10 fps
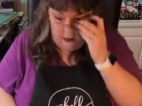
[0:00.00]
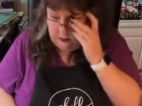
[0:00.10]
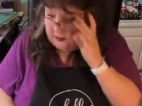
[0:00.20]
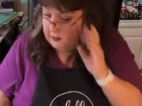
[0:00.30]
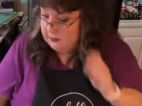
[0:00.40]

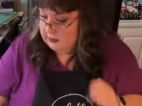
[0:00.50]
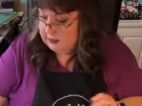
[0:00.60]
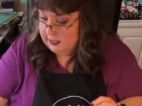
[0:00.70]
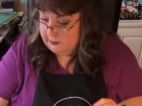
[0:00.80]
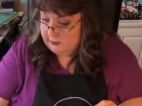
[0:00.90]
Then I'm gonna
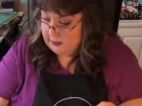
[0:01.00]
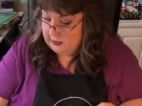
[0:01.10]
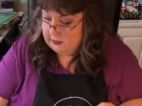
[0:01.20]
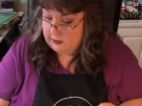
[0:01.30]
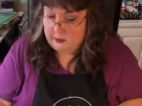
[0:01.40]
take my,
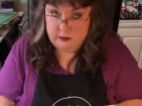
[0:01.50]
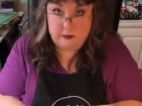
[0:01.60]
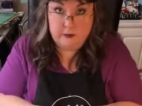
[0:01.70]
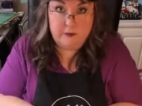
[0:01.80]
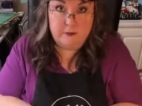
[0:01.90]
another
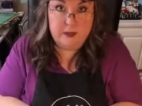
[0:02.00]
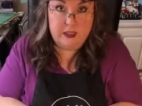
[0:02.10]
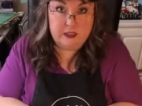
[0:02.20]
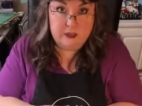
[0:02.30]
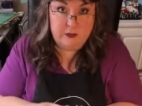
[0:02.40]

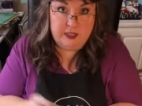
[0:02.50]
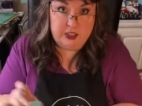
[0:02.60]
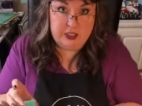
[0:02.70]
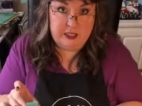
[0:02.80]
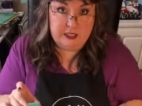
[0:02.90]
mini
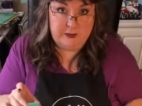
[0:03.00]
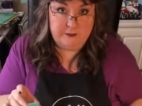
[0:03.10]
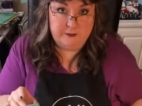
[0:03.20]
squeegee.